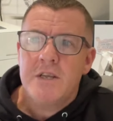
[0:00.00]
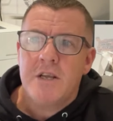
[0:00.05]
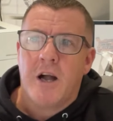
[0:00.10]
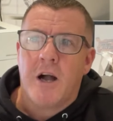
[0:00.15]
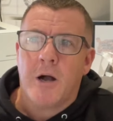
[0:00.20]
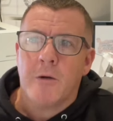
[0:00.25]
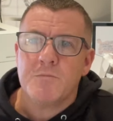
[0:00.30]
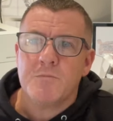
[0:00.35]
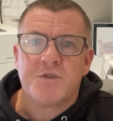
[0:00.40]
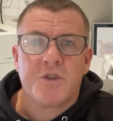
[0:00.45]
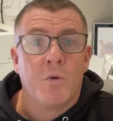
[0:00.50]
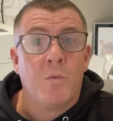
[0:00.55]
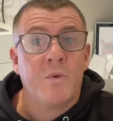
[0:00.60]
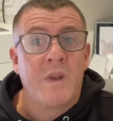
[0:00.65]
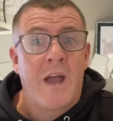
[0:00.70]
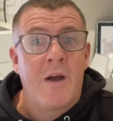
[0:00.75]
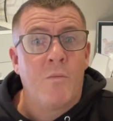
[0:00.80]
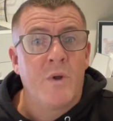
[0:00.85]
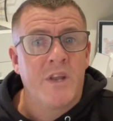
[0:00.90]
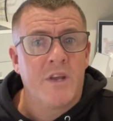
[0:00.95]
So
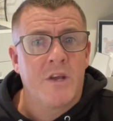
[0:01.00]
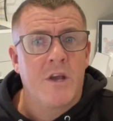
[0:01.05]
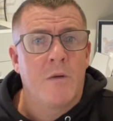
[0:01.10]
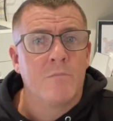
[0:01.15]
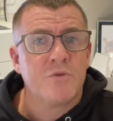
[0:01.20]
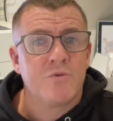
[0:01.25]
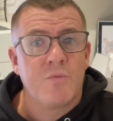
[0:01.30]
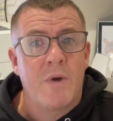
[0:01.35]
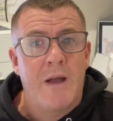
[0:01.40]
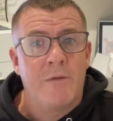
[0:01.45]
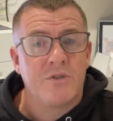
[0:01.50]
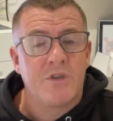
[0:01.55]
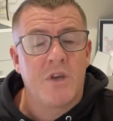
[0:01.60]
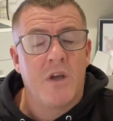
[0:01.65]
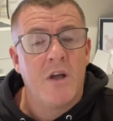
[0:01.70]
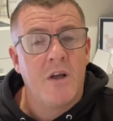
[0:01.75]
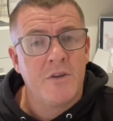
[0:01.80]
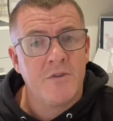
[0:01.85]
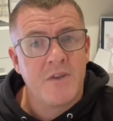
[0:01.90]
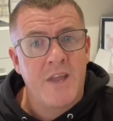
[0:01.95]
now, when it comes round to
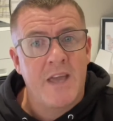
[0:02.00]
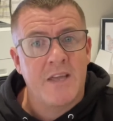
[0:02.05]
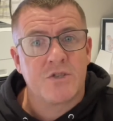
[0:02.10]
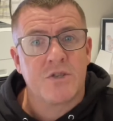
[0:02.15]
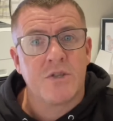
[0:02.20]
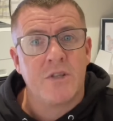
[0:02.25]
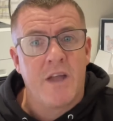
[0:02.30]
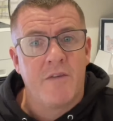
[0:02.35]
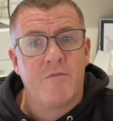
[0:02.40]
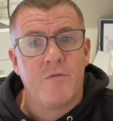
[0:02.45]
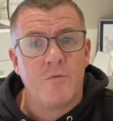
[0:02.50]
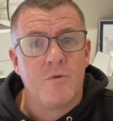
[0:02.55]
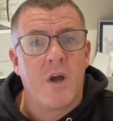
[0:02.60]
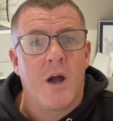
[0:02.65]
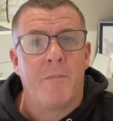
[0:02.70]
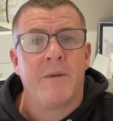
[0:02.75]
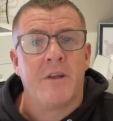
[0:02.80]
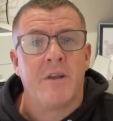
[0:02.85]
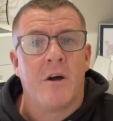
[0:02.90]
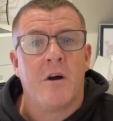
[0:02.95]
her next level
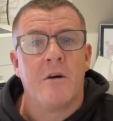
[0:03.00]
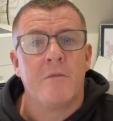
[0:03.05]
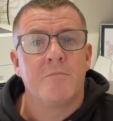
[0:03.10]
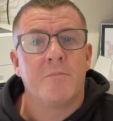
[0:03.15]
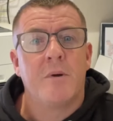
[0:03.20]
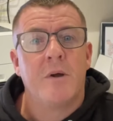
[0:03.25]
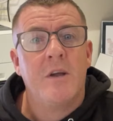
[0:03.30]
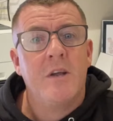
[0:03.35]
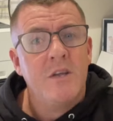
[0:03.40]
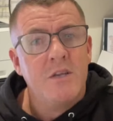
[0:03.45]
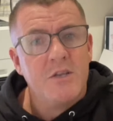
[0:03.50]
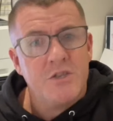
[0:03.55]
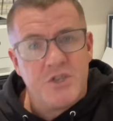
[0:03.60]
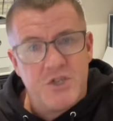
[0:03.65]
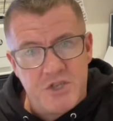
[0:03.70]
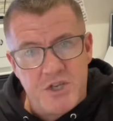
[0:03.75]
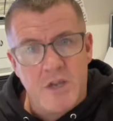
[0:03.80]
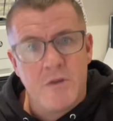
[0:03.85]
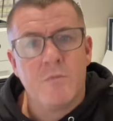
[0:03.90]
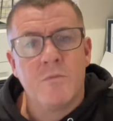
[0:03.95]
coming up,
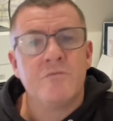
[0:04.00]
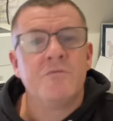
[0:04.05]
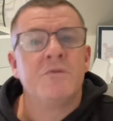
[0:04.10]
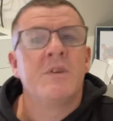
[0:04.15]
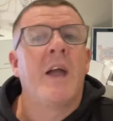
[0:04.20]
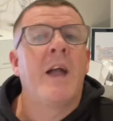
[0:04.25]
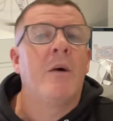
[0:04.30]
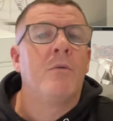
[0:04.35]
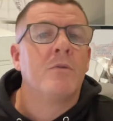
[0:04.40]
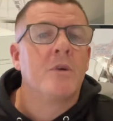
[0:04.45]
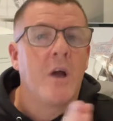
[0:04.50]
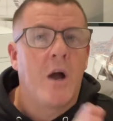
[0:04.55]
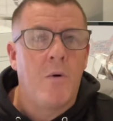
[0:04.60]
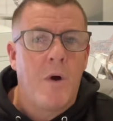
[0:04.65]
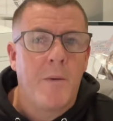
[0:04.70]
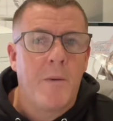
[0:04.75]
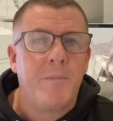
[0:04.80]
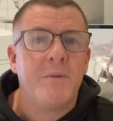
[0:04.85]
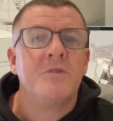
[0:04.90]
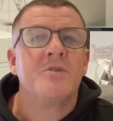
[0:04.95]
she will now go
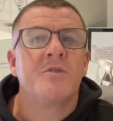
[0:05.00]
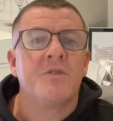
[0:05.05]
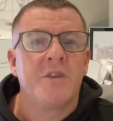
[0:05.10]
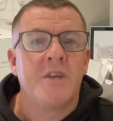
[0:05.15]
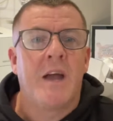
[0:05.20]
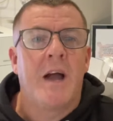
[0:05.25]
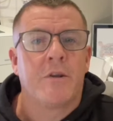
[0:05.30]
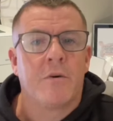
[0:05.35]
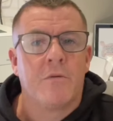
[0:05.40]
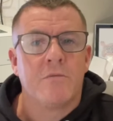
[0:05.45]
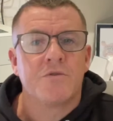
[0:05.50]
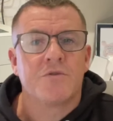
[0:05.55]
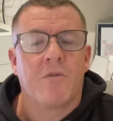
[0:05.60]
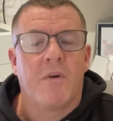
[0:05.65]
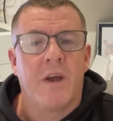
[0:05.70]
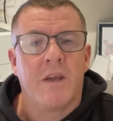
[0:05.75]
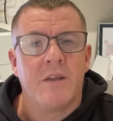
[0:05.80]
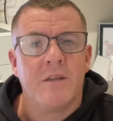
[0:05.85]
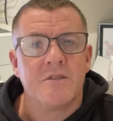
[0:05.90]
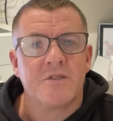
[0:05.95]
up into the adults
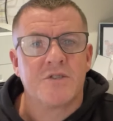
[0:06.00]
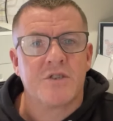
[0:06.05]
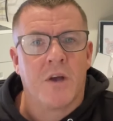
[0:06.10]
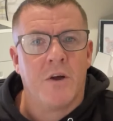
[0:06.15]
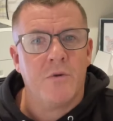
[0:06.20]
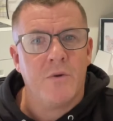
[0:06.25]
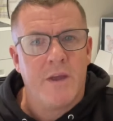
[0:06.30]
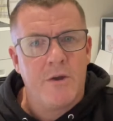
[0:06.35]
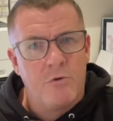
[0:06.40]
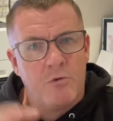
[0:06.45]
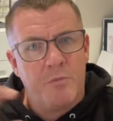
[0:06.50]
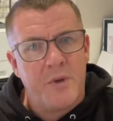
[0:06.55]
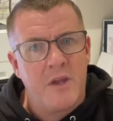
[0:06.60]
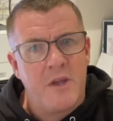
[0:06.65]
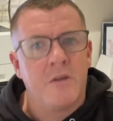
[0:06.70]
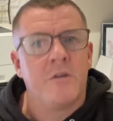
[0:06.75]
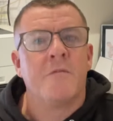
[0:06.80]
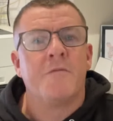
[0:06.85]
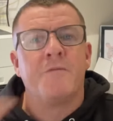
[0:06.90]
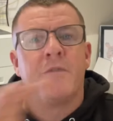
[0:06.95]
grading. So it will be
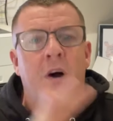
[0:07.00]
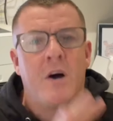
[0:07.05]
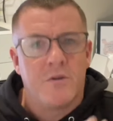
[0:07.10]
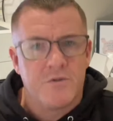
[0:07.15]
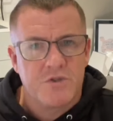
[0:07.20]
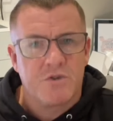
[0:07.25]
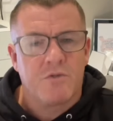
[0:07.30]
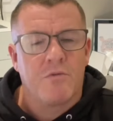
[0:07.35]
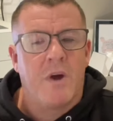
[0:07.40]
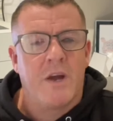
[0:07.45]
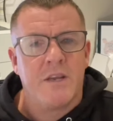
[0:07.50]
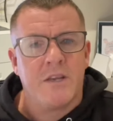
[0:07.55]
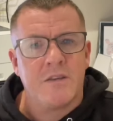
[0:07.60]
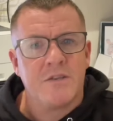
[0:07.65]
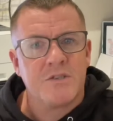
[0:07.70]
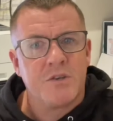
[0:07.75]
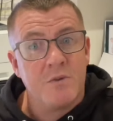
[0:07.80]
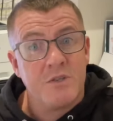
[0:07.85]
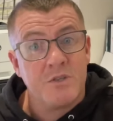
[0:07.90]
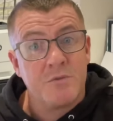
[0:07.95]
an advanced grading.
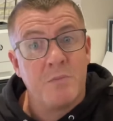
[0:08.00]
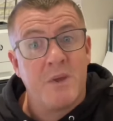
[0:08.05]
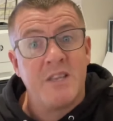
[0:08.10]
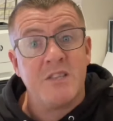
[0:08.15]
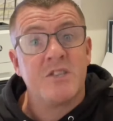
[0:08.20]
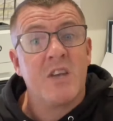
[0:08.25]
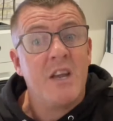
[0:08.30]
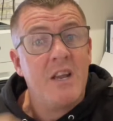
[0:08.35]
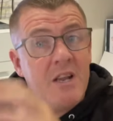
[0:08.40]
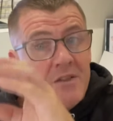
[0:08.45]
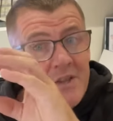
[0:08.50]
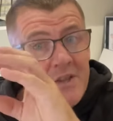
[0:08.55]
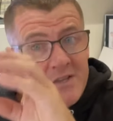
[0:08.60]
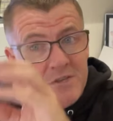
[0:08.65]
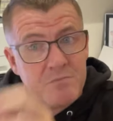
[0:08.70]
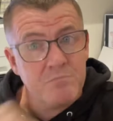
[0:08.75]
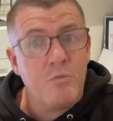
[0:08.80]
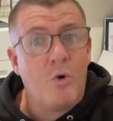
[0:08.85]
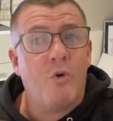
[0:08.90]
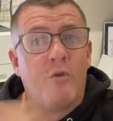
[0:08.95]
So which means there's
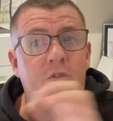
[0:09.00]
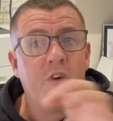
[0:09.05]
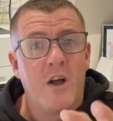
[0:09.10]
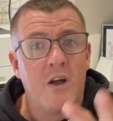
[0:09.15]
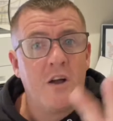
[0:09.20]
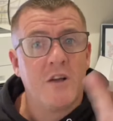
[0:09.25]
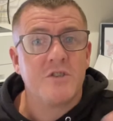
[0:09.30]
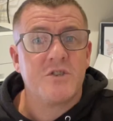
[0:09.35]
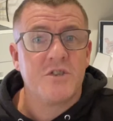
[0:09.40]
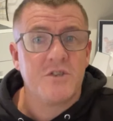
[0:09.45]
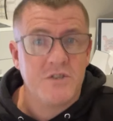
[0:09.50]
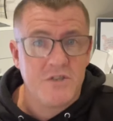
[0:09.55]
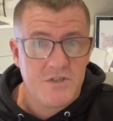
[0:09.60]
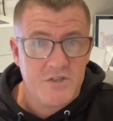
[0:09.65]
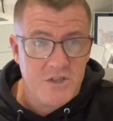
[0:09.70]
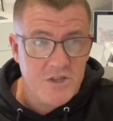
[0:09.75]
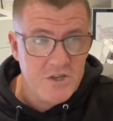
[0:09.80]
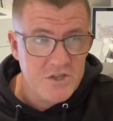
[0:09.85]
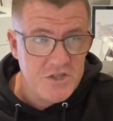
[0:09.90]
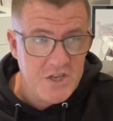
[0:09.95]
more for her
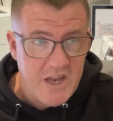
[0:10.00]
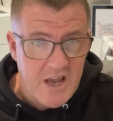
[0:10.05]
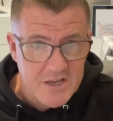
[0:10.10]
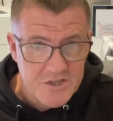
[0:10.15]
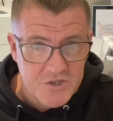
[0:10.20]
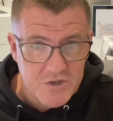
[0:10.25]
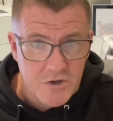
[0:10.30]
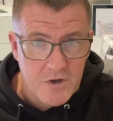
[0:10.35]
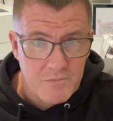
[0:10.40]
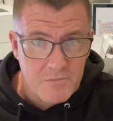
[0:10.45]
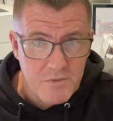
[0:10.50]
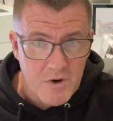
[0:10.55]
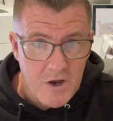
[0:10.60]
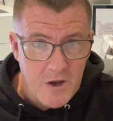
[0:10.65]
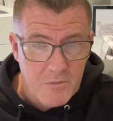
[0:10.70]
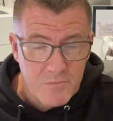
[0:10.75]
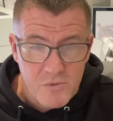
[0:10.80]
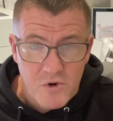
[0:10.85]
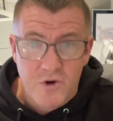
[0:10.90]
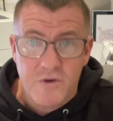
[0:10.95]
that she has to
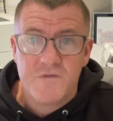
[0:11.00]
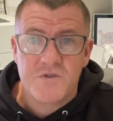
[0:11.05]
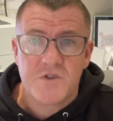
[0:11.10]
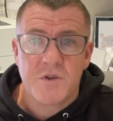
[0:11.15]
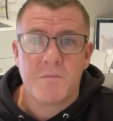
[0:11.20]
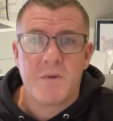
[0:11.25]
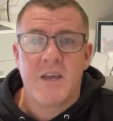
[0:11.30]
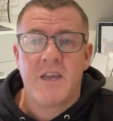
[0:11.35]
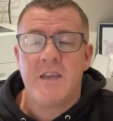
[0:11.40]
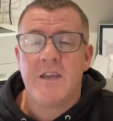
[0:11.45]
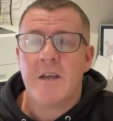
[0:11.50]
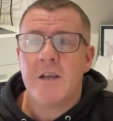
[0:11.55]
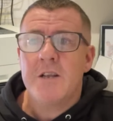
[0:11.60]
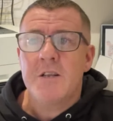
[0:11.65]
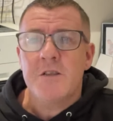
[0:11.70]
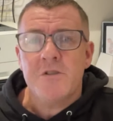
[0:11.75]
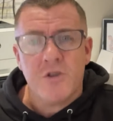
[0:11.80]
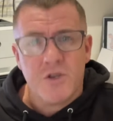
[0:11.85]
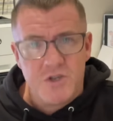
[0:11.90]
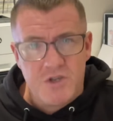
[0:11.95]
prove to me
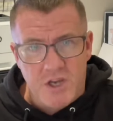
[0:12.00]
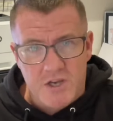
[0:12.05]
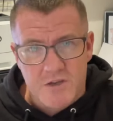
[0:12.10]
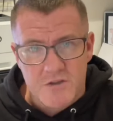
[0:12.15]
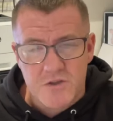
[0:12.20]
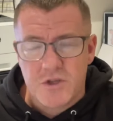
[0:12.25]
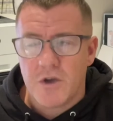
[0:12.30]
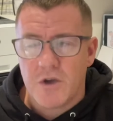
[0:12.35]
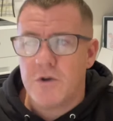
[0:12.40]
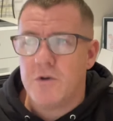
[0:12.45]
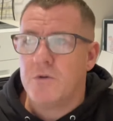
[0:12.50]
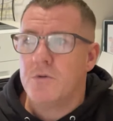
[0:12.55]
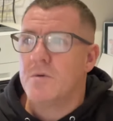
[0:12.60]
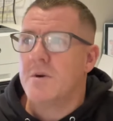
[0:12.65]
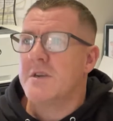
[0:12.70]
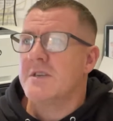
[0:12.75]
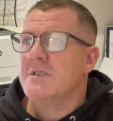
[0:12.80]
that she can do.